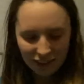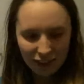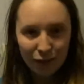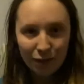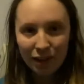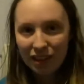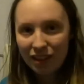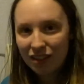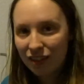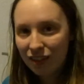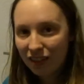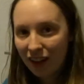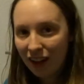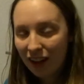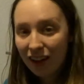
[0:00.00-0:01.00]
remember how to do
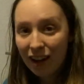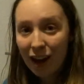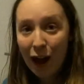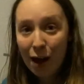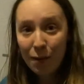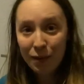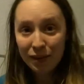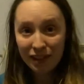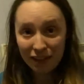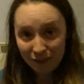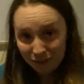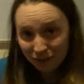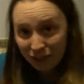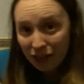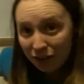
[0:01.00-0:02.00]
that. I was like
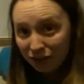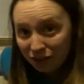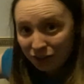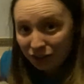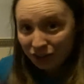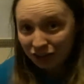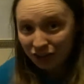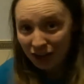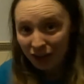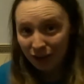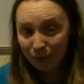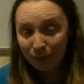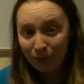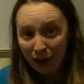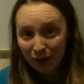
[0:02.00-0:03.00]
sitting on a
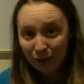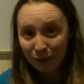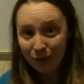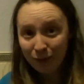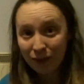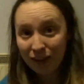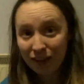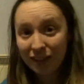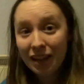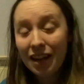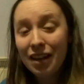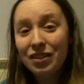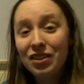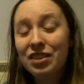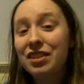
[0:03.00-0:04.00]
chair backwards
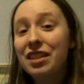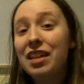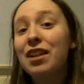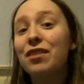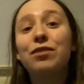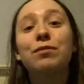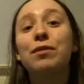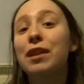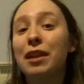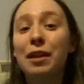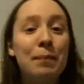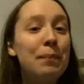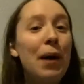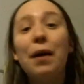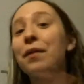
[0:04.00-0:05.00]
and just seeing it from like a
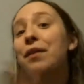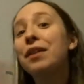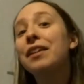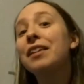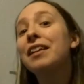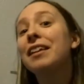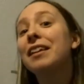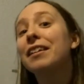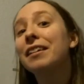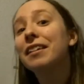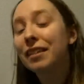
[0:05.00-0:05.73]
balcony.